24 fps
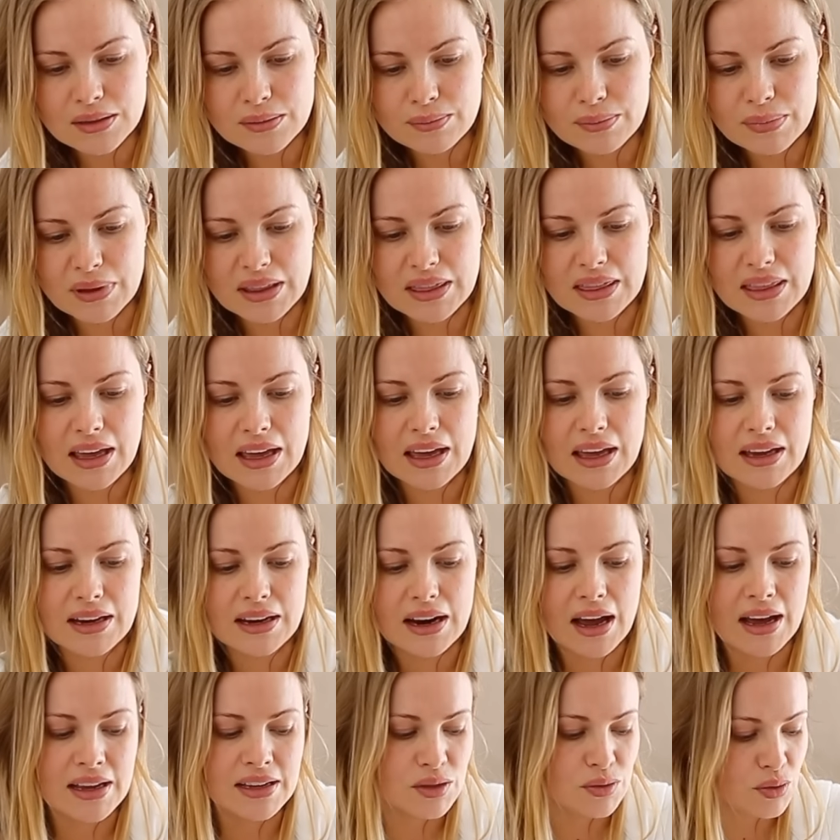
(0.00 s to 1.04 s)
but then
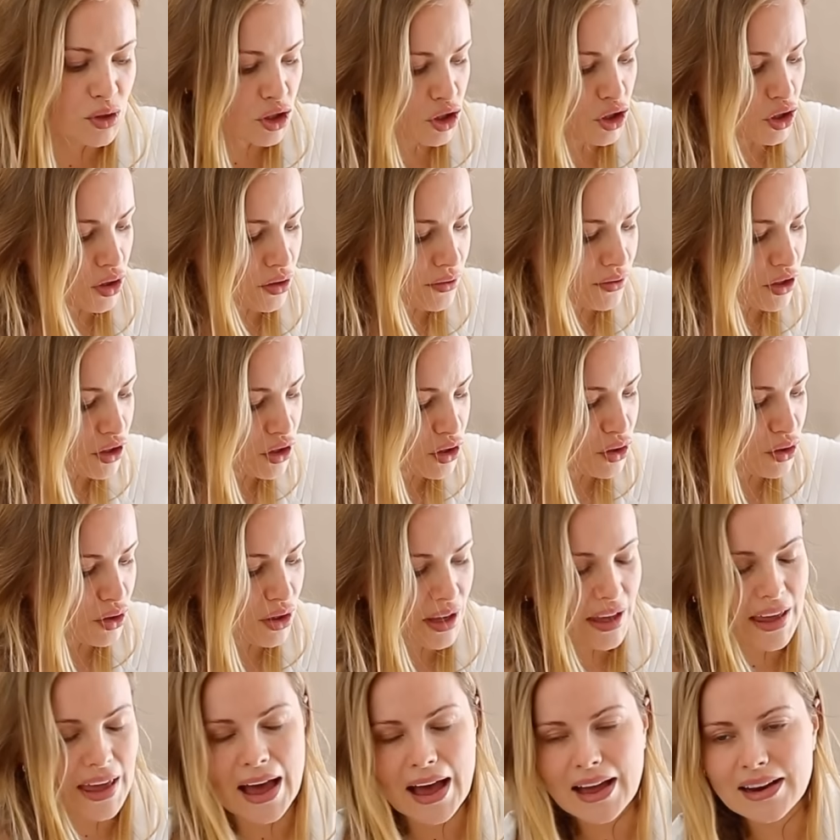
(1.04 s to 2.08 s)
I switched over to the
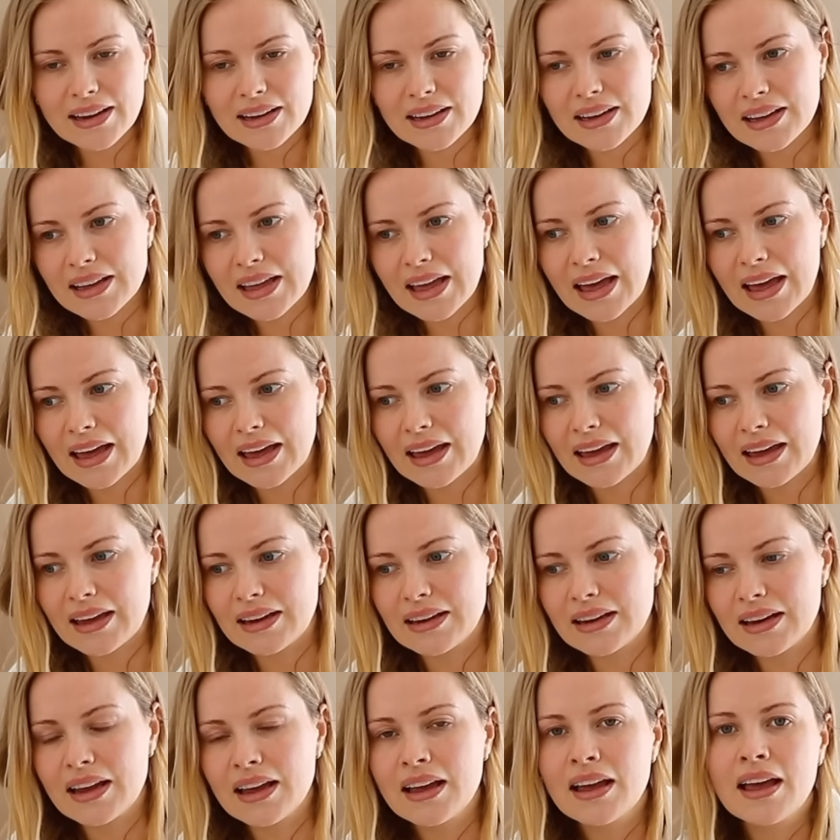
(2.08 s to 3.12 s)
Canon
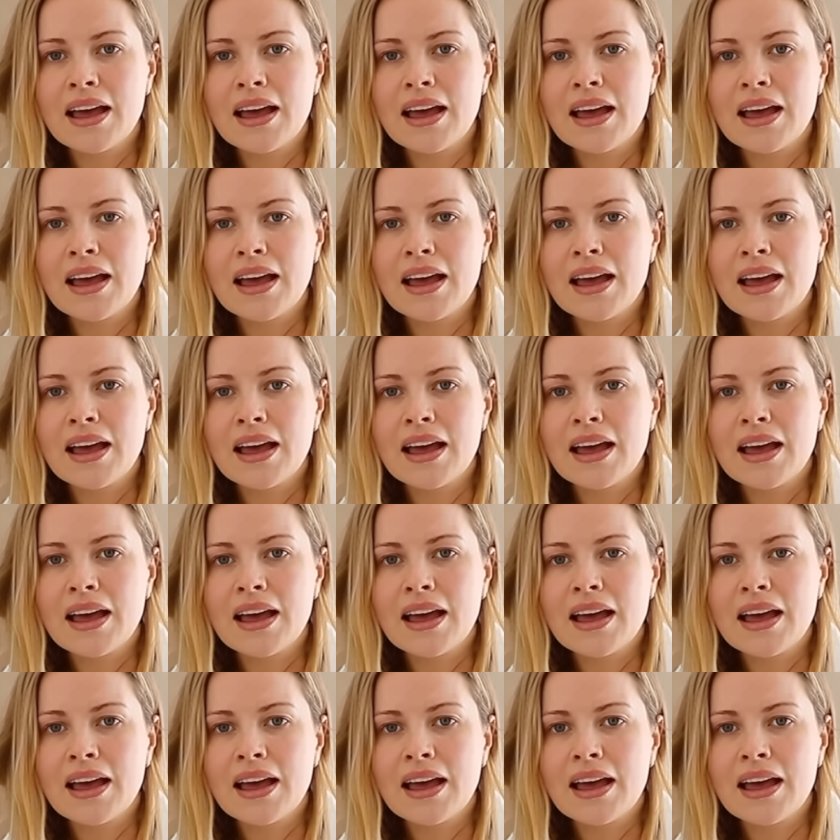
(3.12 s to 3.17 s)
again,